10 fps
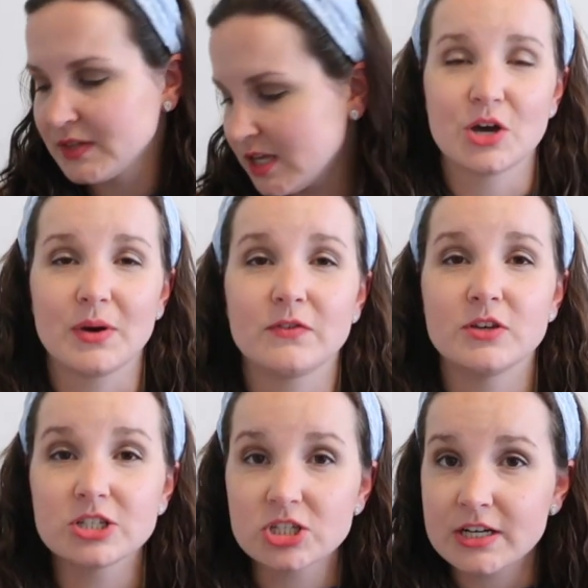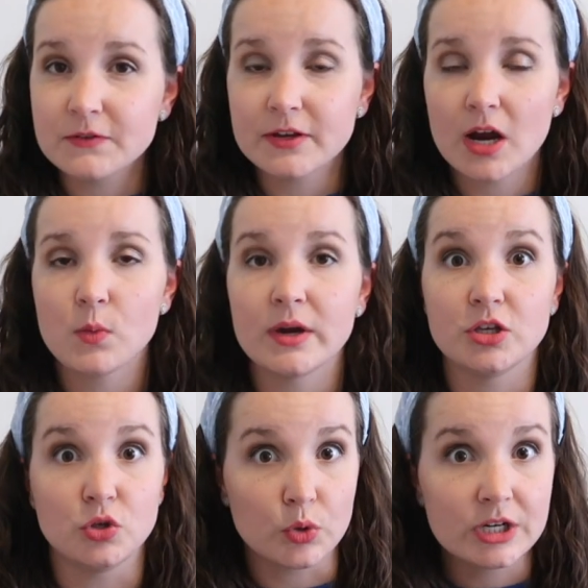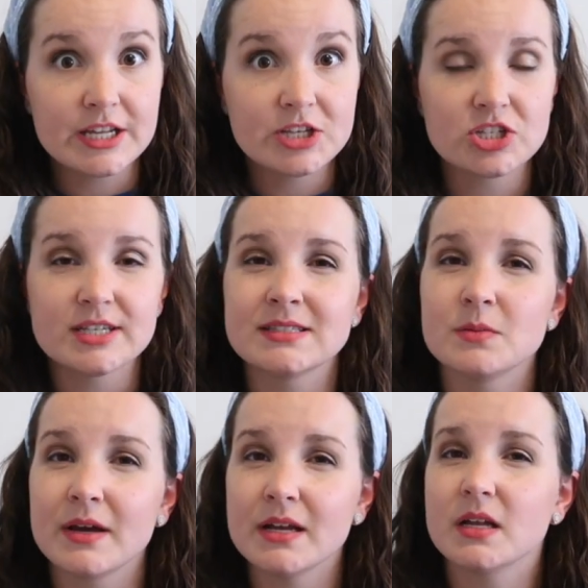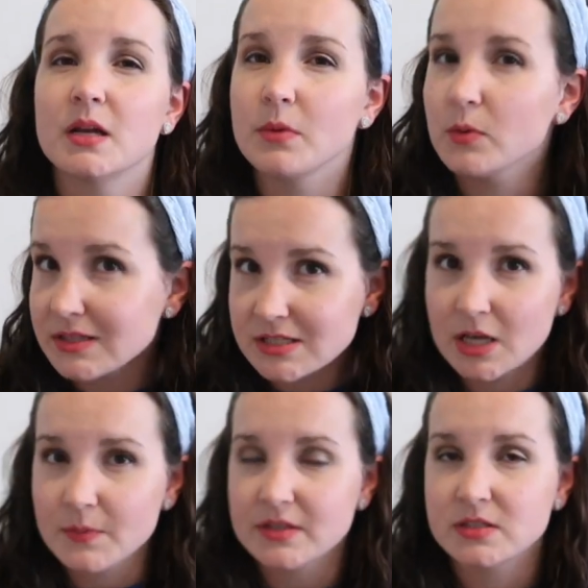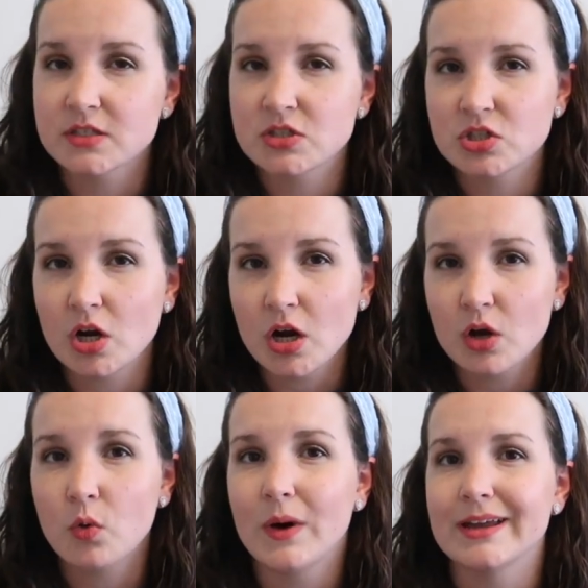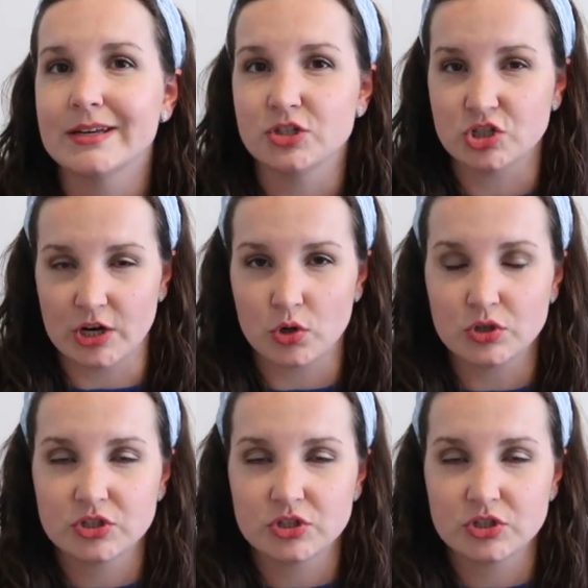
So if you're trying to figure out what your niche is, my number one tip is to start quite general.